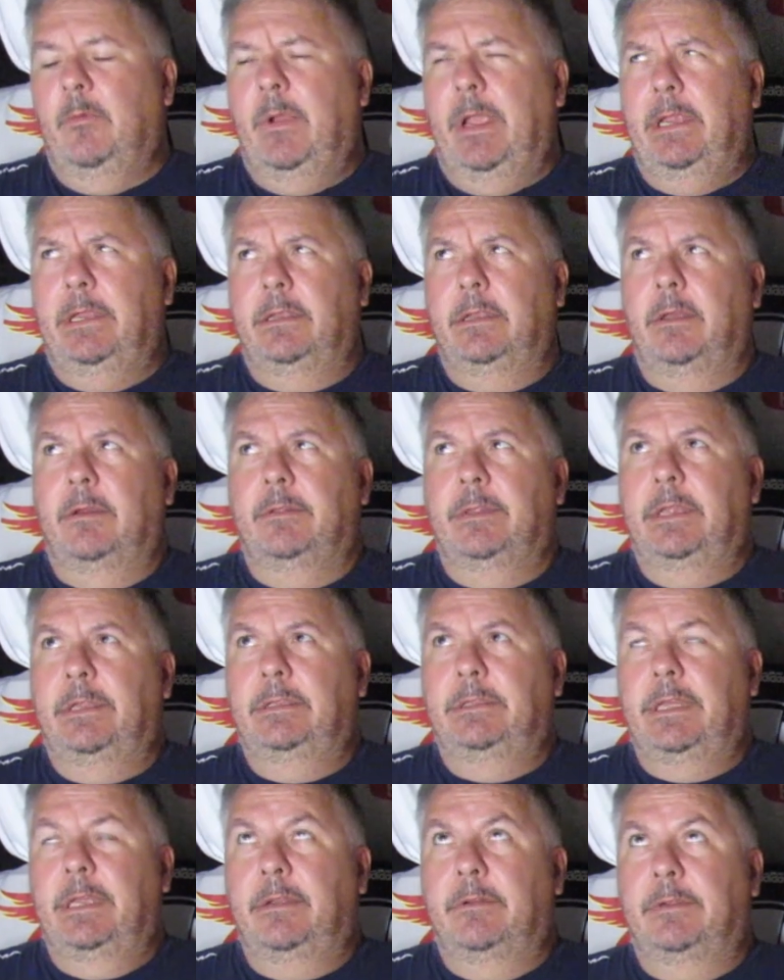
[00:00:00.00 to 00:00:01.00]
Wait, no,
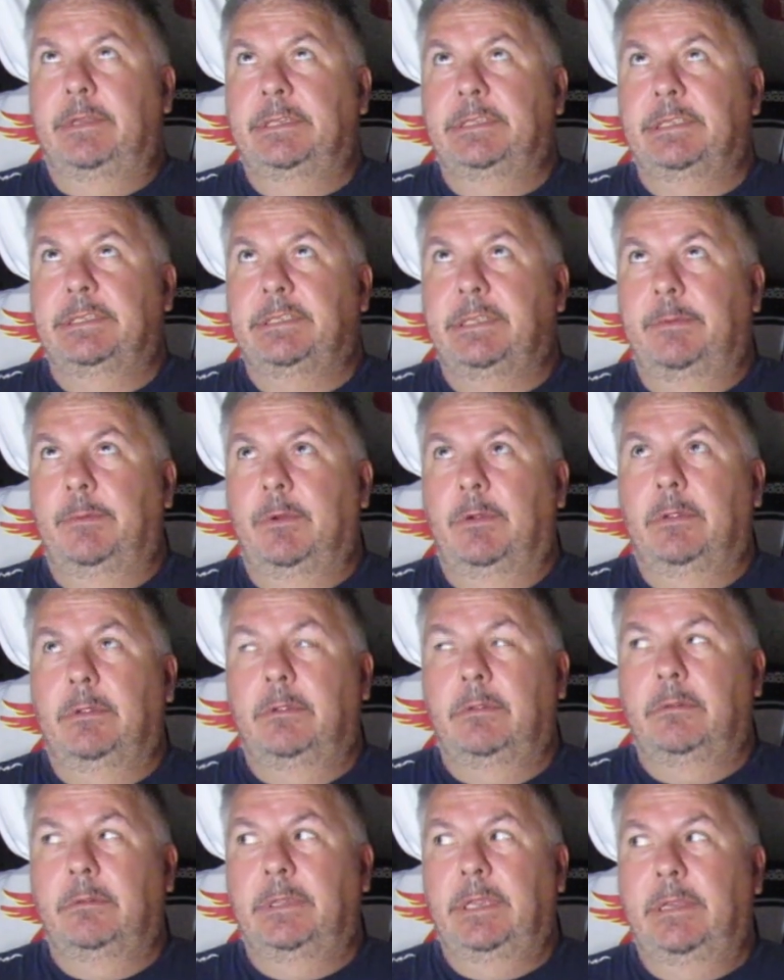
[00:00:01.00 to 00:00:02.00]
they don't exist
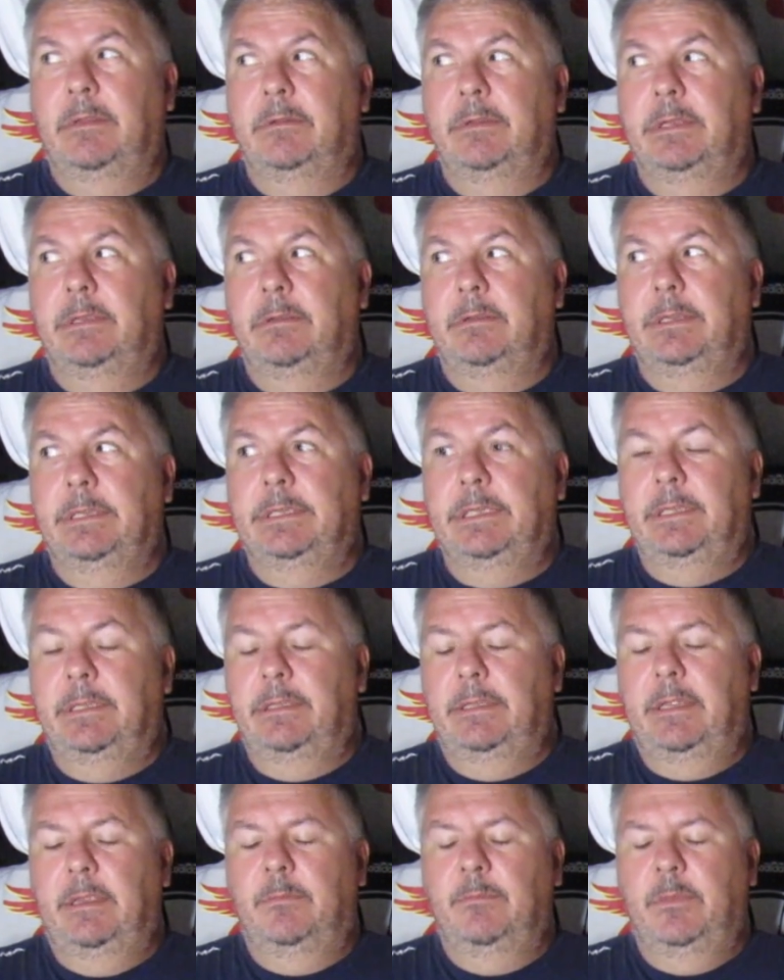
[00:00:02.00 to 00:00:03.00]
anymore. They don't
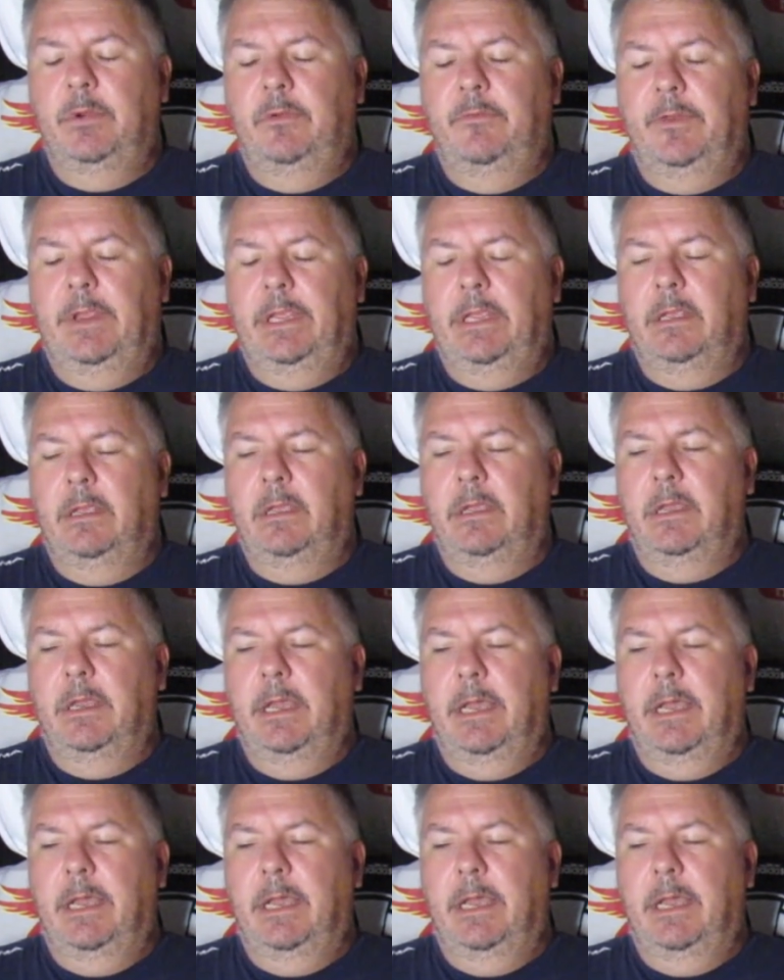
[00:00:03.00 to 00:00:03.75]
exist. They're moving.